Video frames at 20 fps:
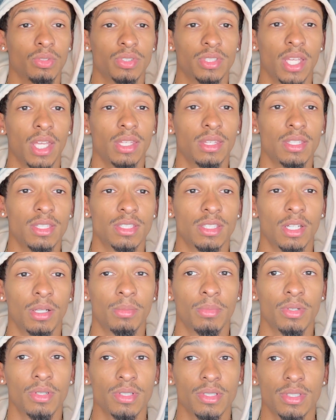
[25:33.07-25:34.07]
take these
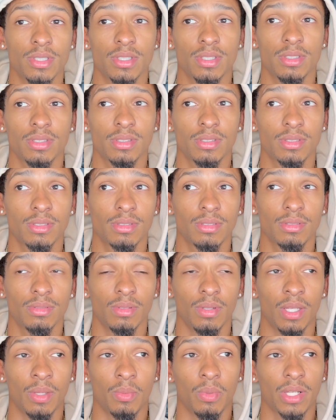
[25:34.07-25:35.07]
numbers
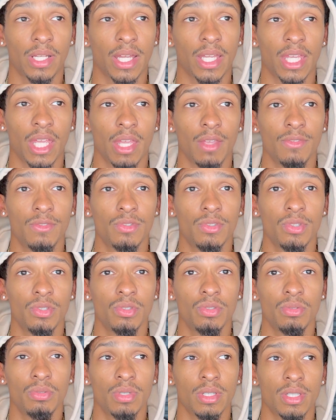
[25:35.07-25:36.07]
and what I gave to
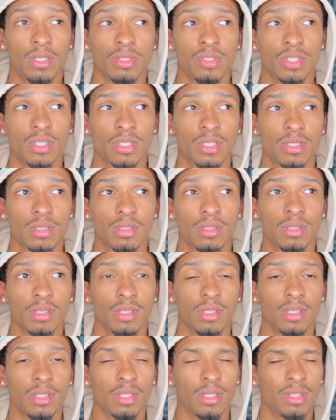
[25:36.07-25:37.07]
you and just
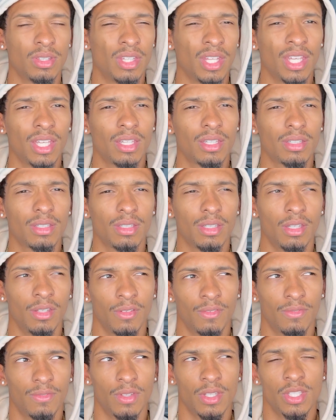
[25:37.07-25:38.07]
think
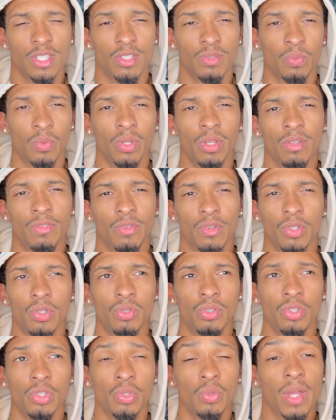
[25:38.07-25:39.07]
if this is really for
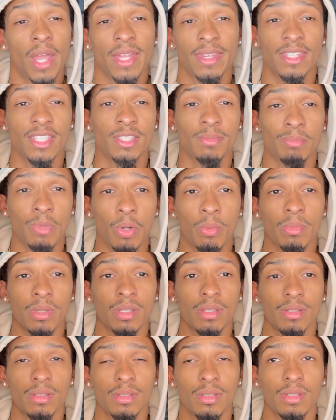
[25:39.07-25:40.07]
you to do at this
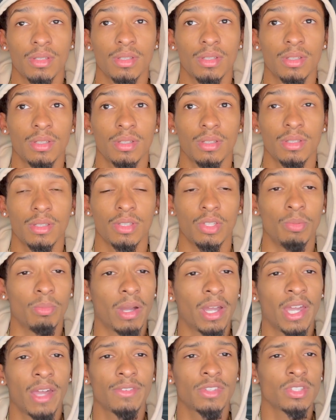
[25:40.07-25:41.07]
moment. You
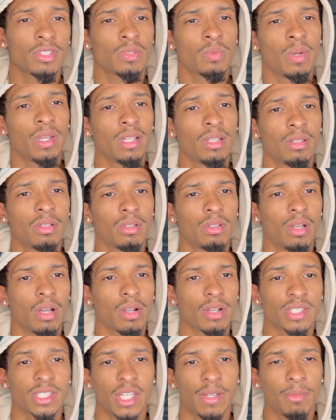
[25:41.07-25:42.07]
might have to just wait a little
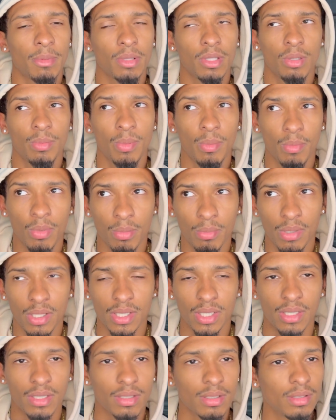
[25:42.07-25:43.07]
longer, save a little bit more
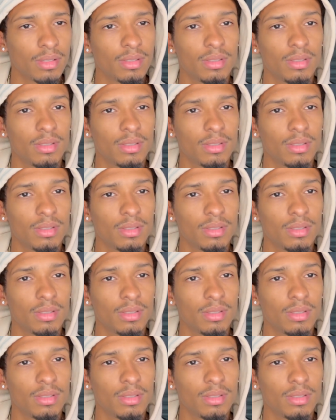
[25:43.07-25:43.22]
money.